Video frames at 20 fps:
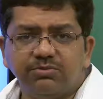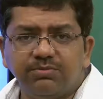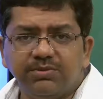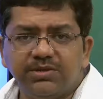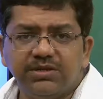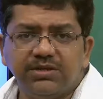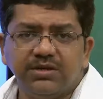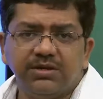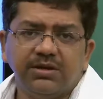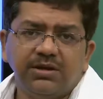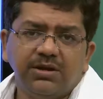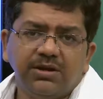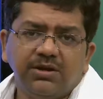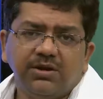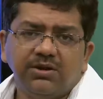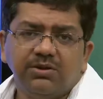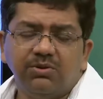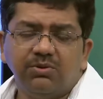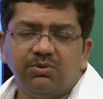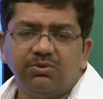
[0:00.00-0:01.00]
be
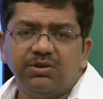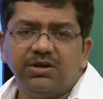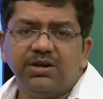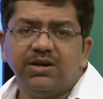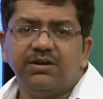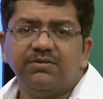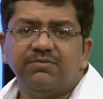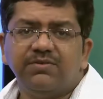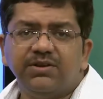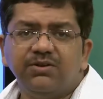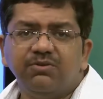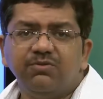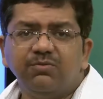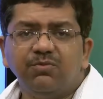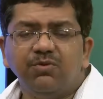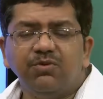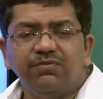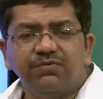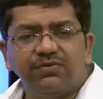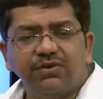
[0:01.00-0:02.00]
noted when you
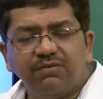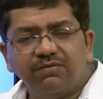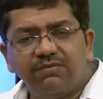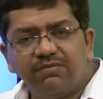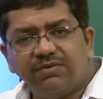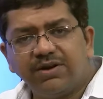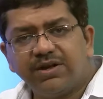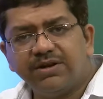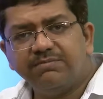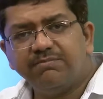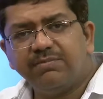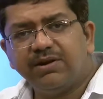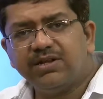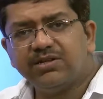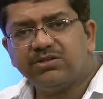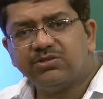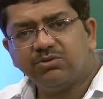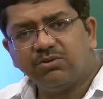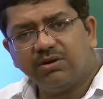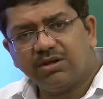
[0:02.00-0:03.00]
move from one
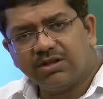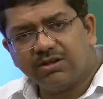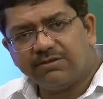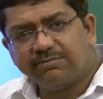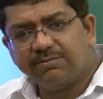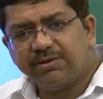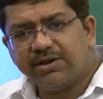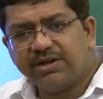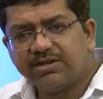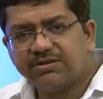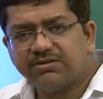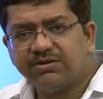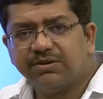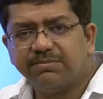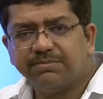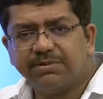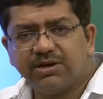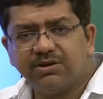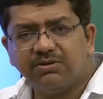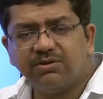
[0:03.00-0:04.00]
place to other place,
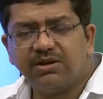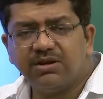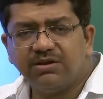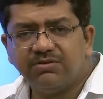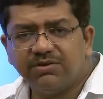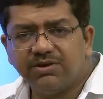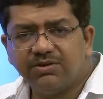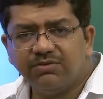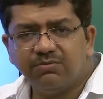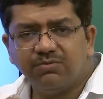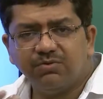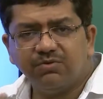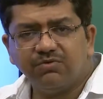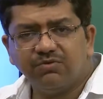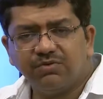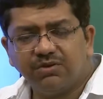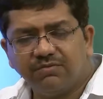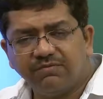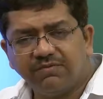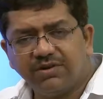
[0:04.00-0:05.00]
particularly when you move
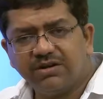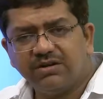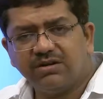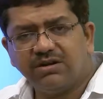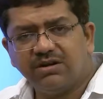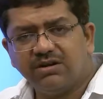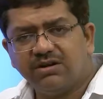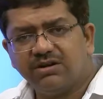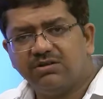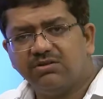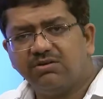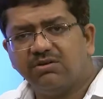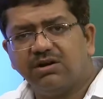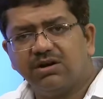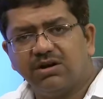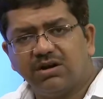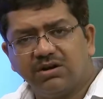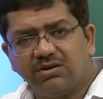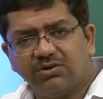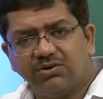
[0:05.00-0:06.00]
from one country to
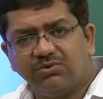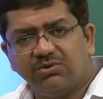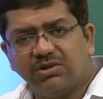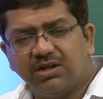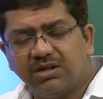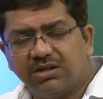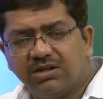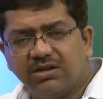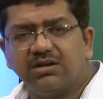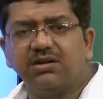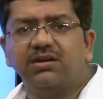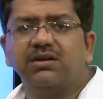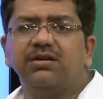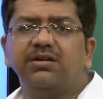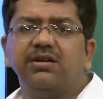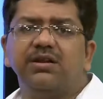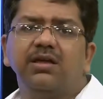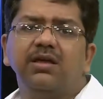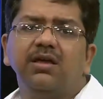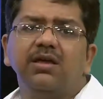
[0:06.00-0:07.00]
the other
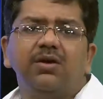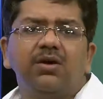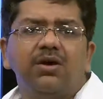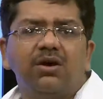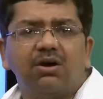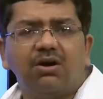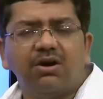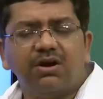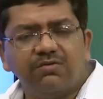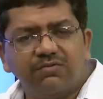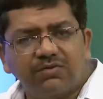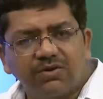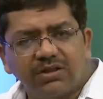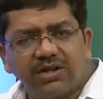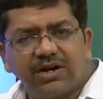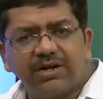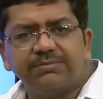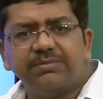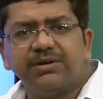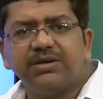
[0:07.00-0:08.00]
country, or for
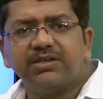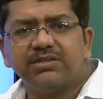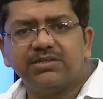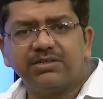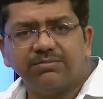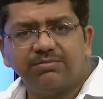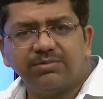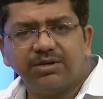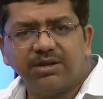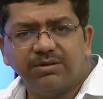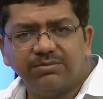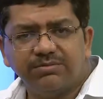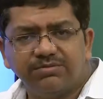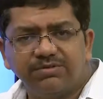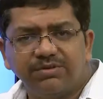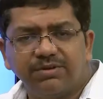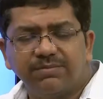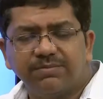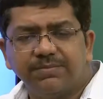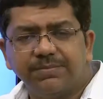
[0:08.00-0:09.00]
that matter sometimes
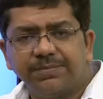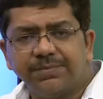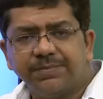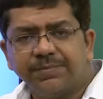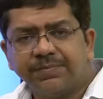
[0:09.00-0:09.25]
from